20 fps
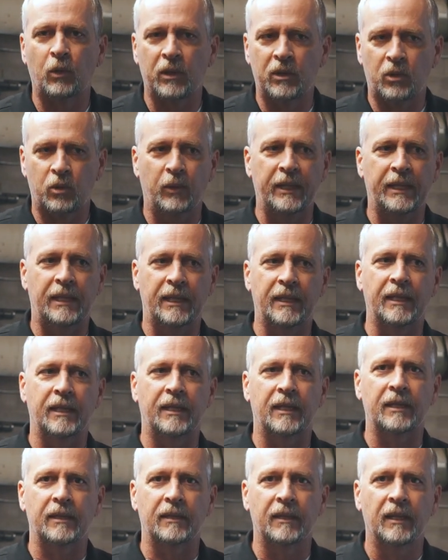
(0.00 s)
which we
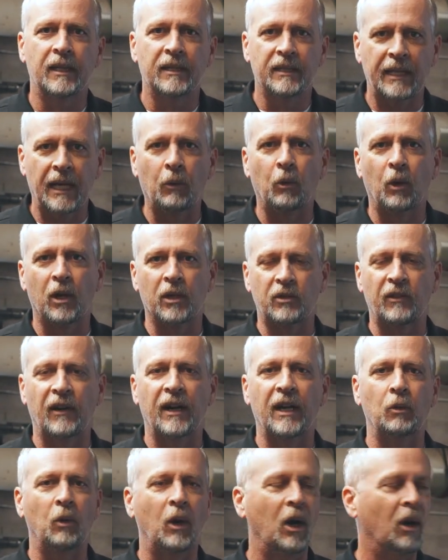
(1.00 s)
did and that worked
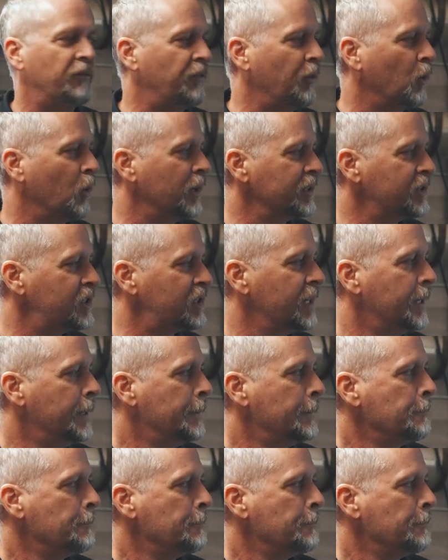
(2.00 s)
very well for us.